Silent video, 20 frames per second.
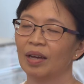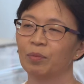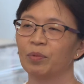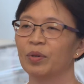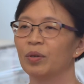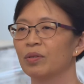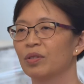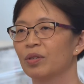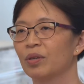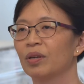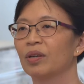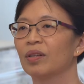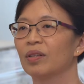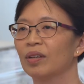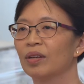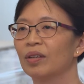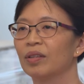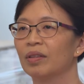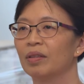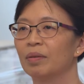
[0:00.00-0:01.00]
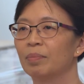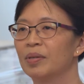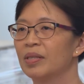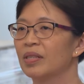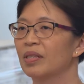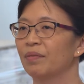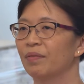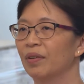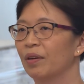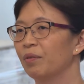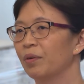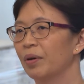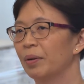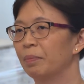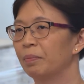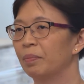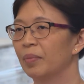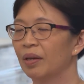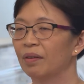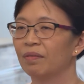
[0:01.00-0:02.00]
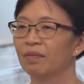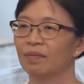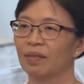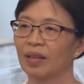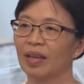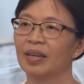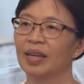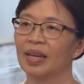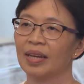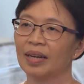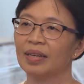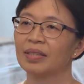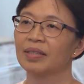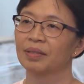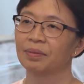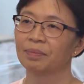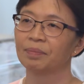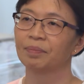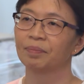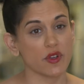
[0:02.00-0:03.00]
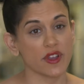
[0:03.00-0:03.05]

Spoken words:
And we also include the Pacific Rim if they need us.